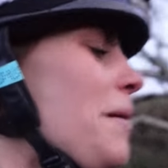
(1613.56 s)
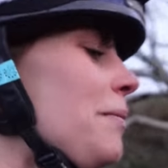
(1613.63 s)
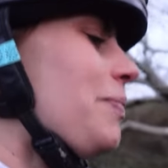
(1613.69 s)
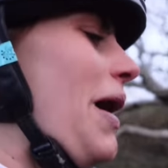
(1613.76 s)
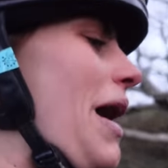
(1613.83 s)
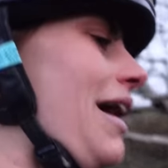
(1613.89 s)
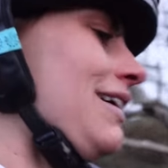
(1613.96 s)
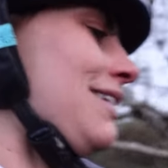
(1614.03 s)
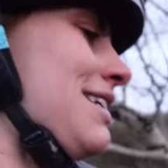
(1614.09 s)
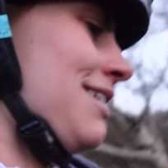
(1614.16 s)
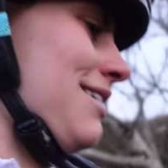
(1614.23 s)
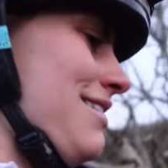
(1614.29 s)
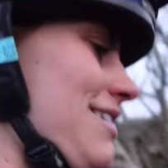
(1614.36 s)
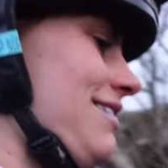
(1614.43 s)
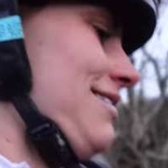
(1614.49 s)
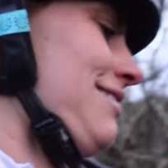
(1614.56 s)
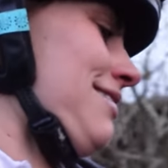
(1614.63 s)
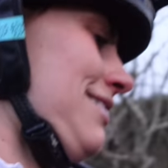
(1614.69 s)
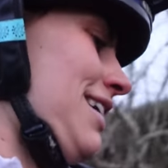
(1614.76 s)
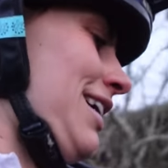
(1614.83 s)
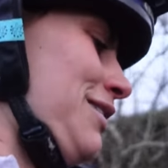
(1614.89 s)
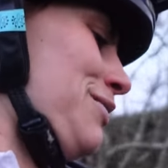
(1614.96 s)
but
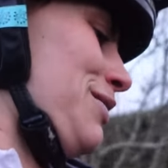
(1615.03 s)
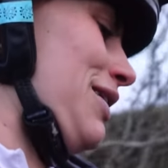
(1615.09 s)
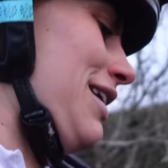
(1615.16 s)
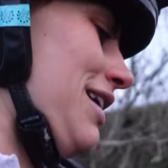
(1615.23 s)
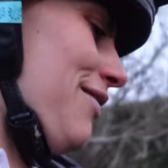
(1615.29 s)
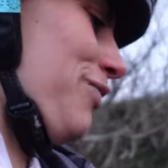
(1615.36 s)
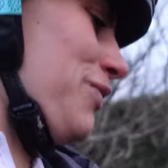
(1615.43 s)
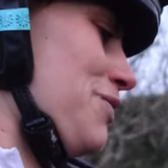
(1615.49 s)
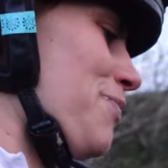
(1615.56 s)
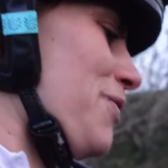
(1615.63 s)
that's what I love with